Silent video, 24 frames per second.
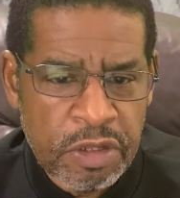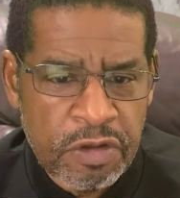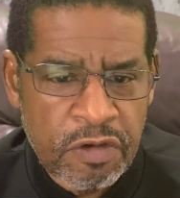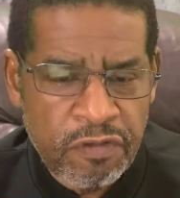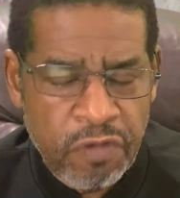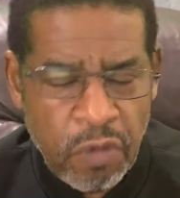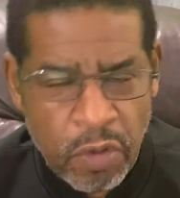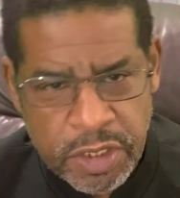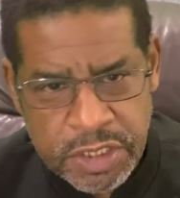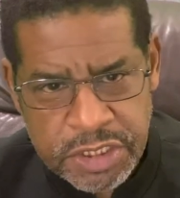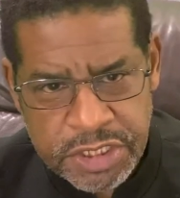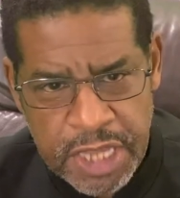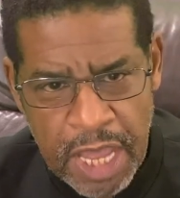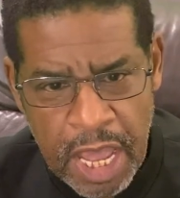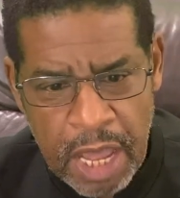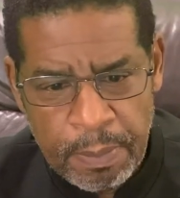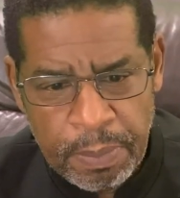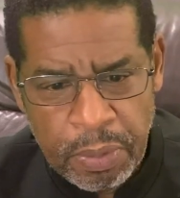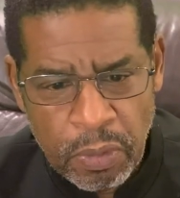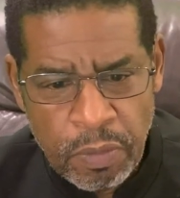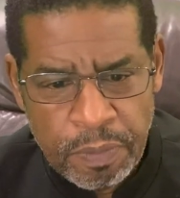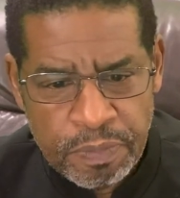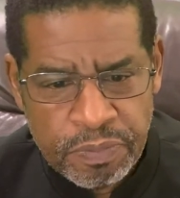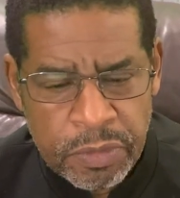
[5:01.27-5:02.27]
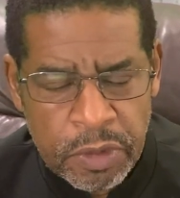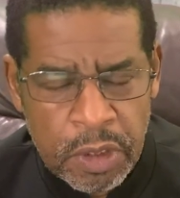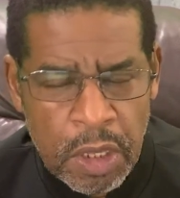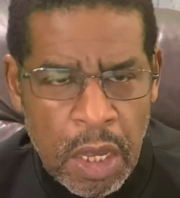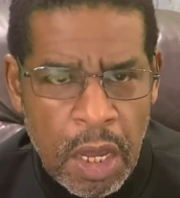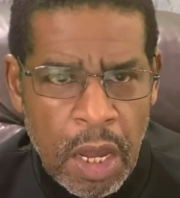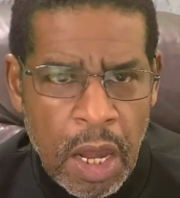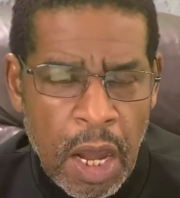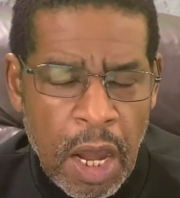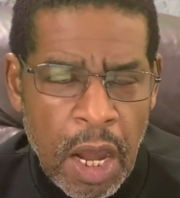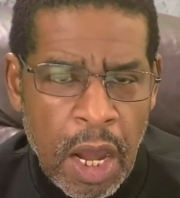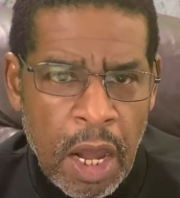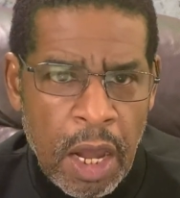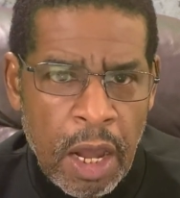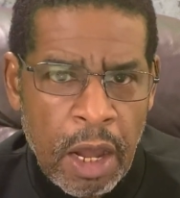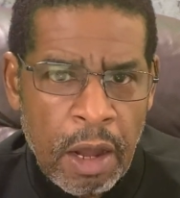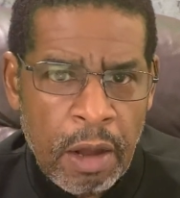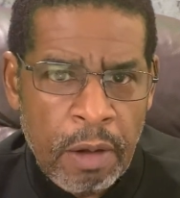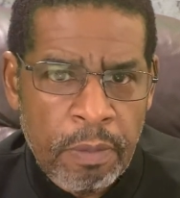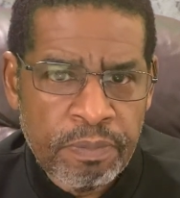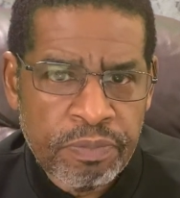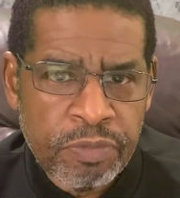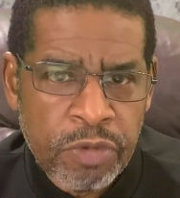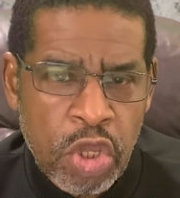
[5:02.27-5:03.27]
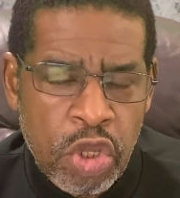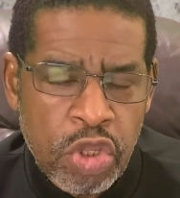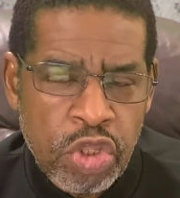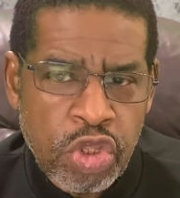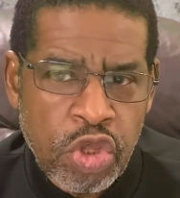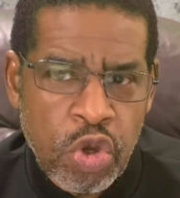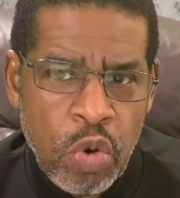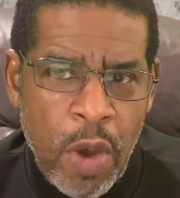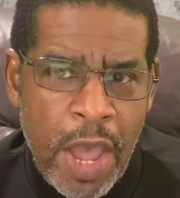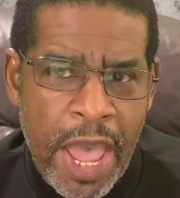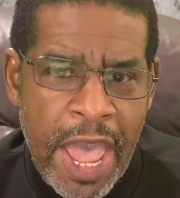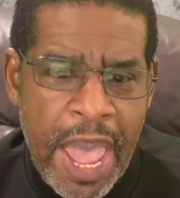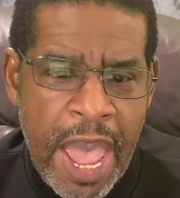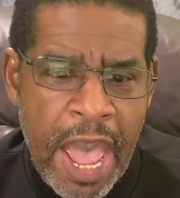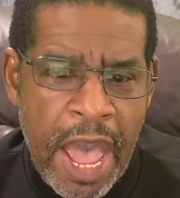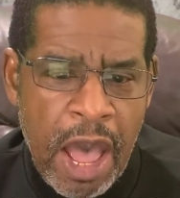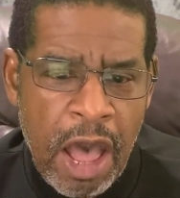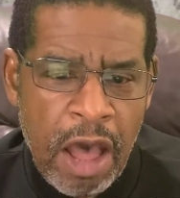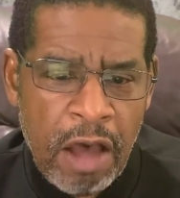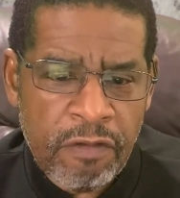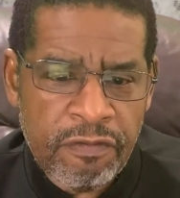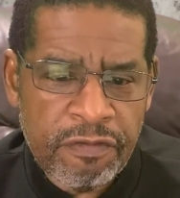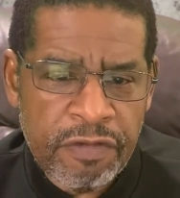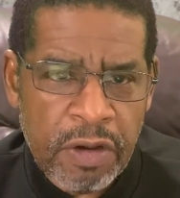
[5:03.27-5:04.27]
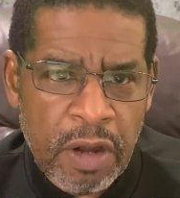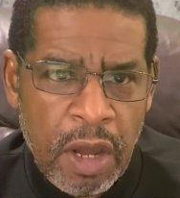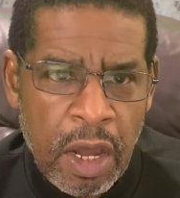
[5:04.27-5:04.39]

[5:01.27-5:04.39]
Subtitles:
For example, You have